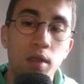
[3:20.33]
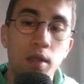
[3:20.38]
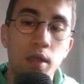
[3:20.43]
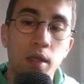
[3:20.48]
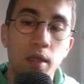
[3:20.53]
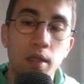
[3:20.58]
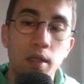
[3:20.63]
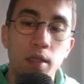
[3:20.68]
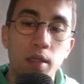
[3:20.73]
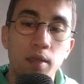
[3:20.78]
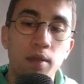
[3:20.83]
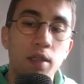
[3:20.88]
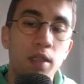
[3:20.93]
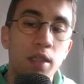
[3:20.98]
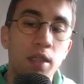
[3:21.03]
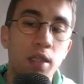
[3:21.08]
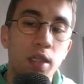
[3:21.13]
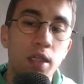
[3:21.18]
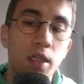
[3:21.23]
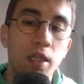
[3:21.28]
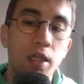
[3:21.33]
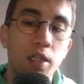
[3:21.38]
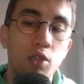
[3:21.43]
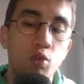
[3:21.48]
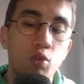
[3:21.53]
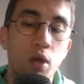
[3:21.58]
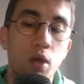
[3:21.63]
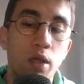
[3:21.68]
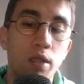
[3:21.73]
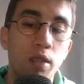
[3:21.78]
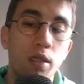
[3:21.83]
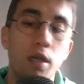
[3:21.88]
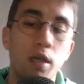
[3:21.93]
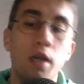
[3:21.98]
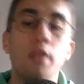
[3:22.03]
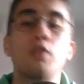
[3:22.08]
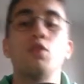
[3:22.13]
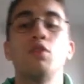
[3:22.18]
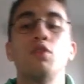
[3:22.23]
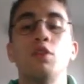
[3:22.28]
and king h1. I
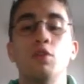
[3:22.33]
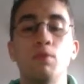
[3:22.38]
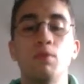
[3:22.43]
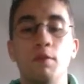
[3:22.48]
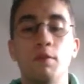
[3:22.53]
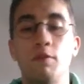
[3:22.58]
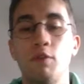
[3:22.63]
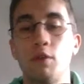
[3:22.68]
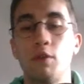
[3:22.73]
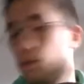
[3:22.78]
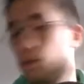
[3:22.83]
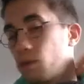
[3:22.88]
told you before,